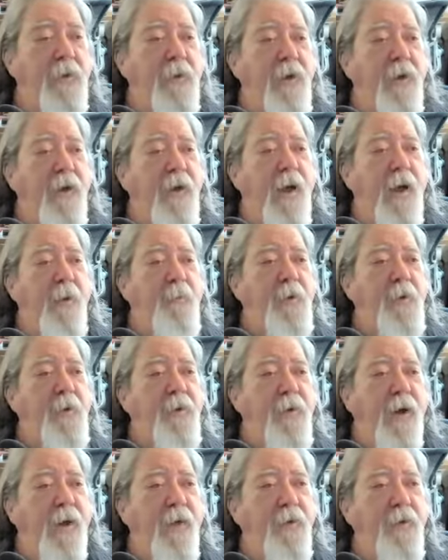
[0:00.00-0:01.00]
a happy
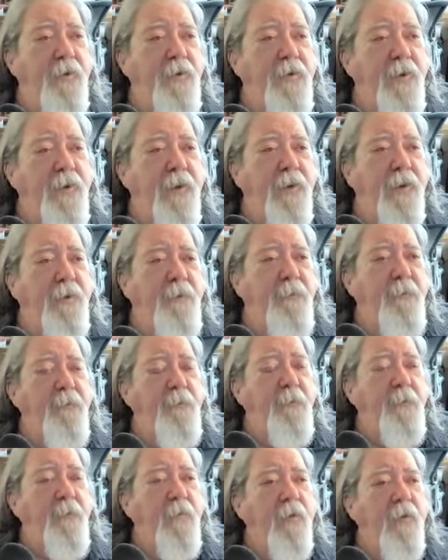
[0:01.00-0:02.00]
Father's Day.
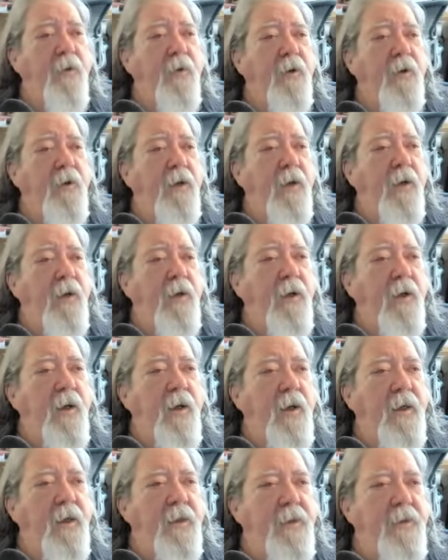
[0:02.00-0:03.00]

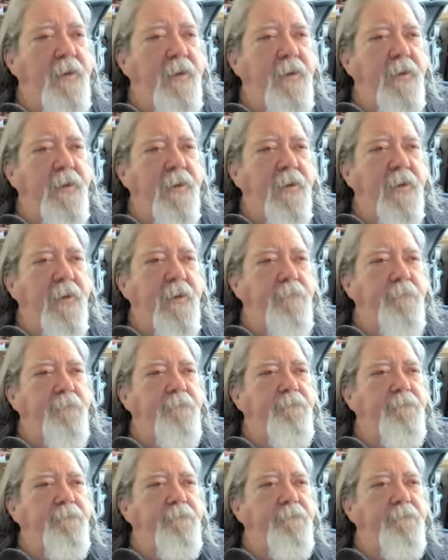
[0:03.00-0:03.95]
And, um,